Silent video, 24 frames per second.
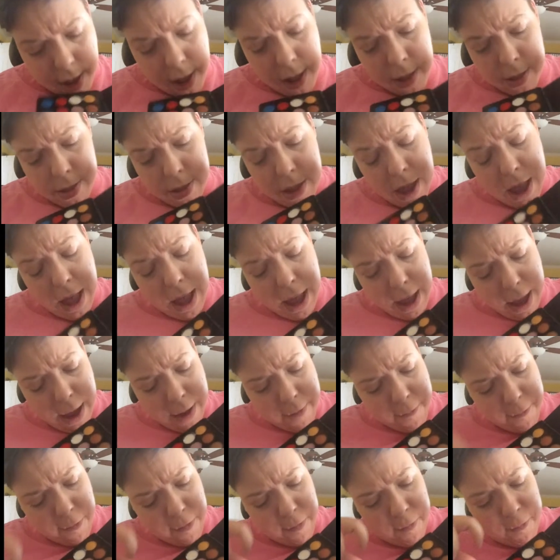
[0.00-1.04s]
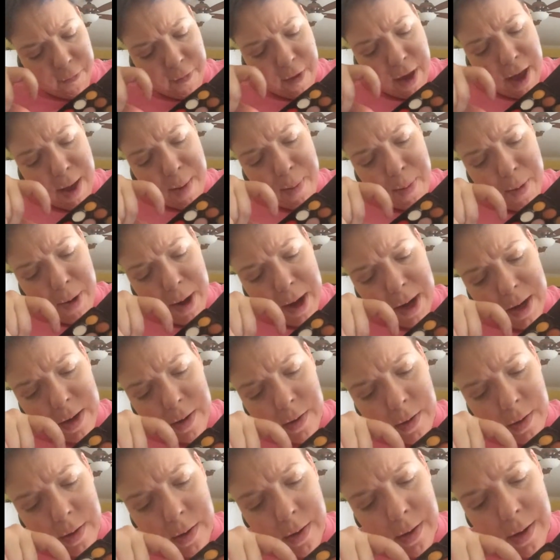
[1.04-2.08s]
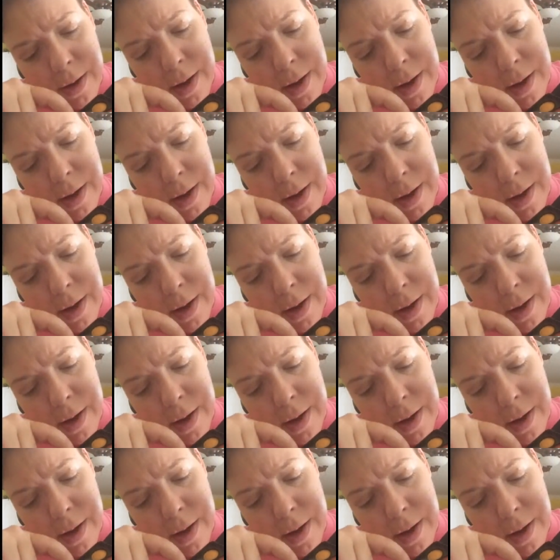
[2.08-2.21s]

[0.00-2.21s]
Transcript: alive, vibrant,